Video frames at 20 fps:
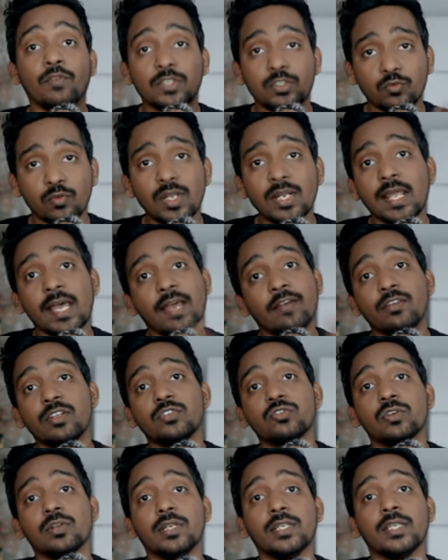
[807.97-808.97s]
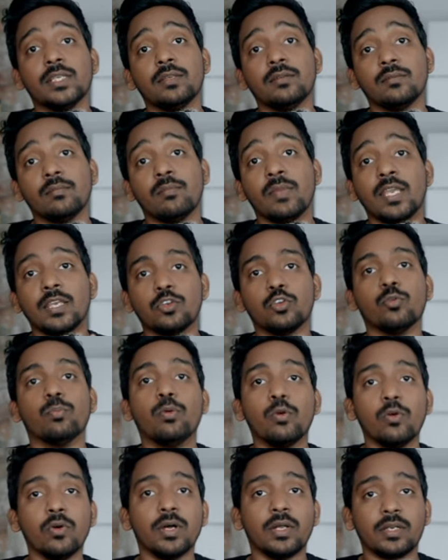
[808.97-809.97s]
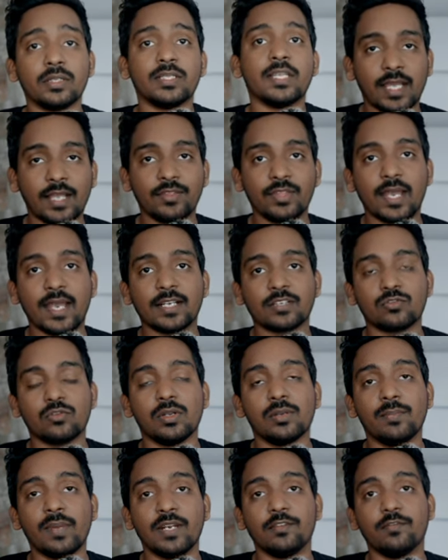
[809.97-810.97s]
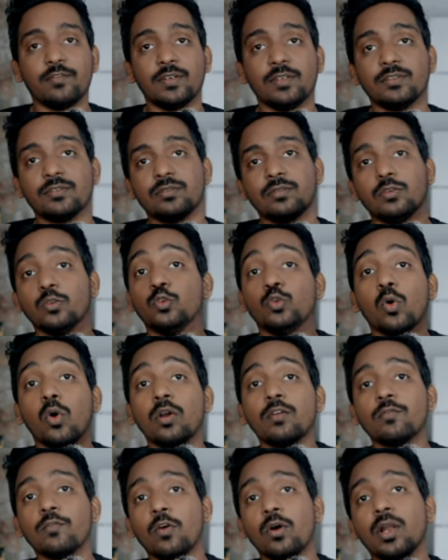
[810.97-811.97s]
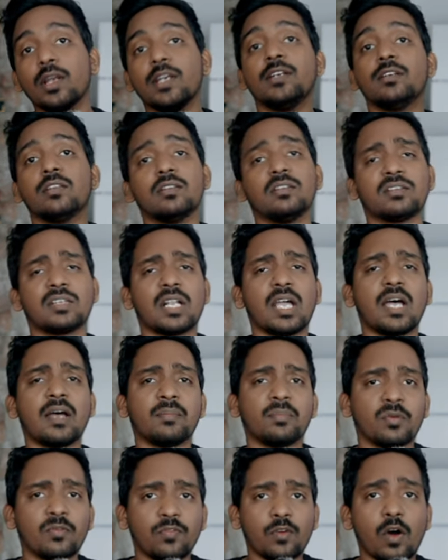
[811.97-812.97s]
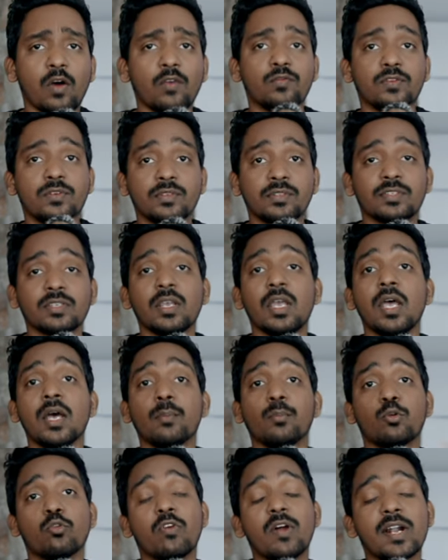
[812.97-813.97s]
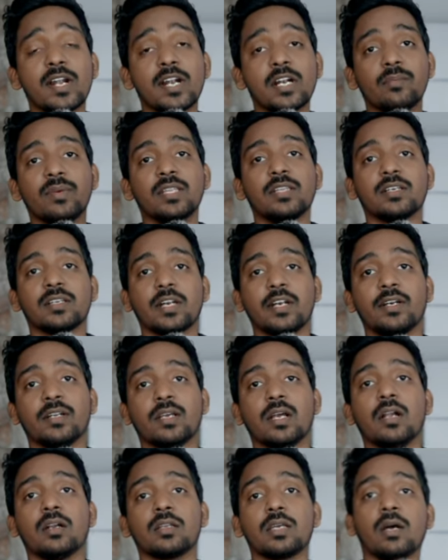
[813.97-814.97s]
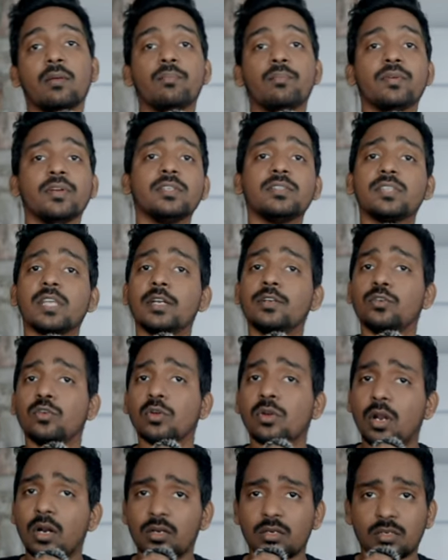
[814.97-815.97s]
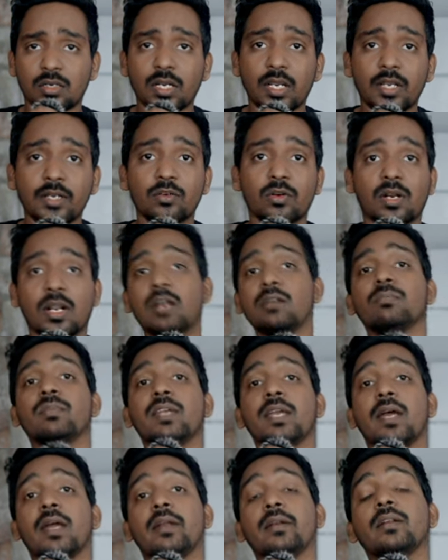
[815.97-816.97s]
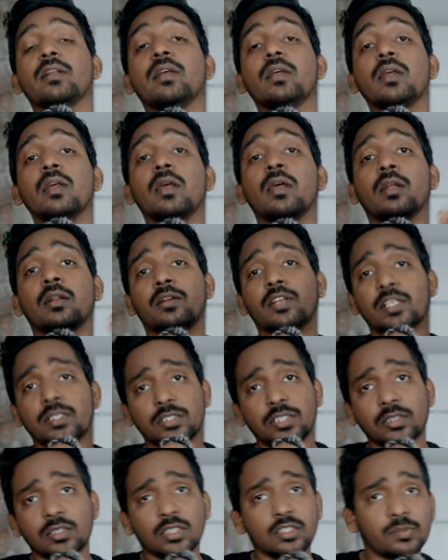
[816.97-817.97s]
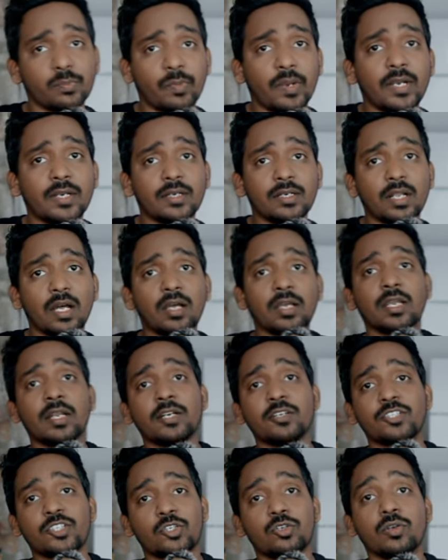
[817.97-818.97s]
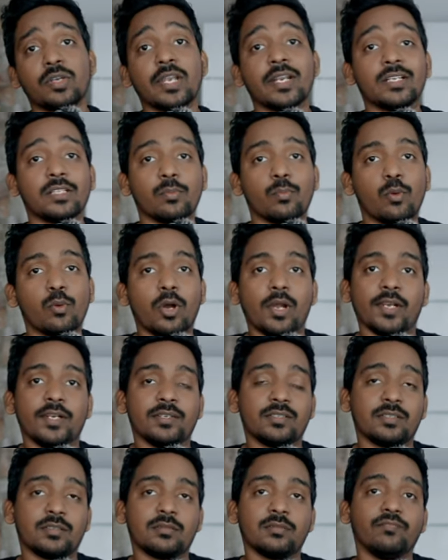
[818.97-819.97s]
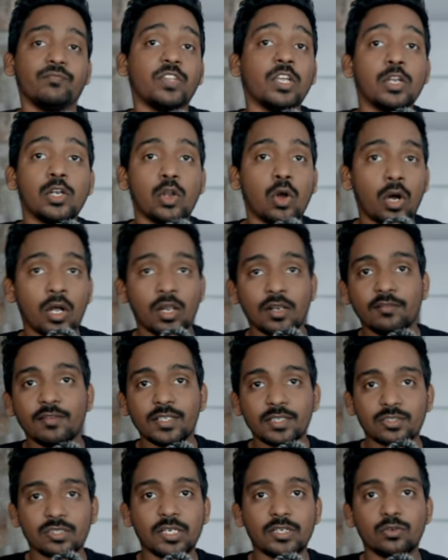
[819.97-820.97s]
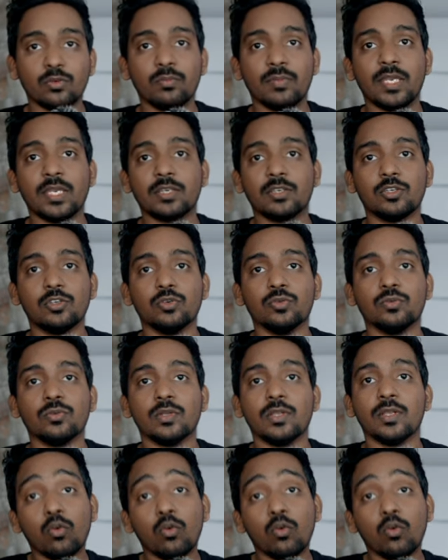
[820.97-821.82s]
which will eventually make you poorer than the actual benefits. Don't fall into the trap of offers provided by the credit card companies and do not try to run behind reaching the spend targets to get the points. They'll always try to make you